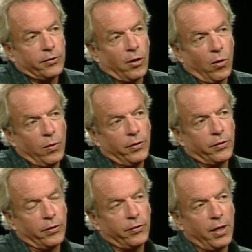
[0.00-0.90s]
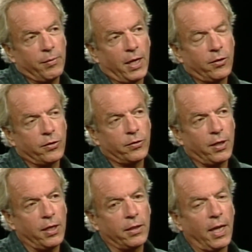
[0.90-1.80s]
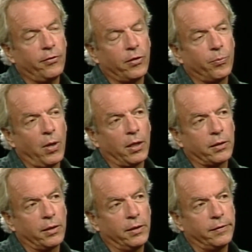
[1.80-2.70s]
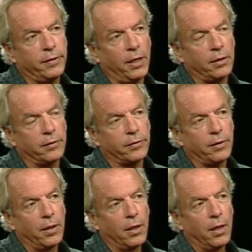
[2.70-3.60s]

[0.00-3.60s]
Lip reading: He's always in the same anxious state. That's the product that he sells.